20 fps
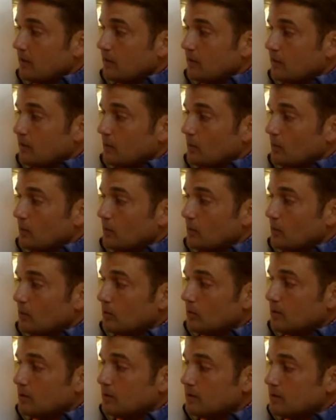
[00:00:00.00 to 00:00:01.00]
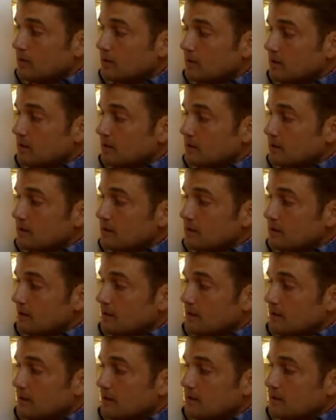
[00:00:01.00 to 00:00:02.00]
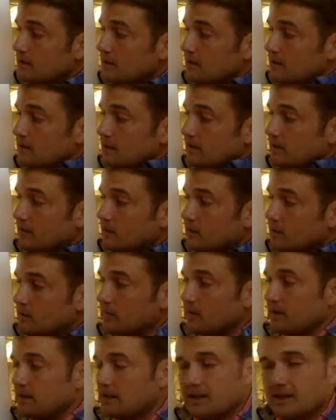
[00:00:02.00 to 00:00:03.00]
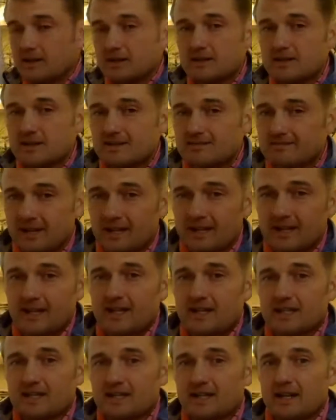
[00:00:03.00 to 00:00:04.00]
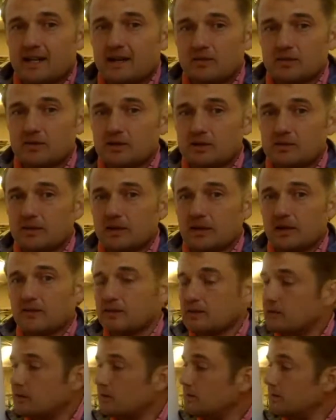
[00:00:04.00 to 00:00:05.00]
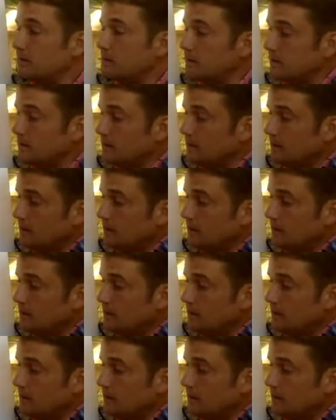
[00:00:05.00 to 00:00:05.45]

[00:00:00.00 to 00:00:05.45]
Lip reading: 4/6. So I was off a little bit. I was in the neighborhood, but off a little bit.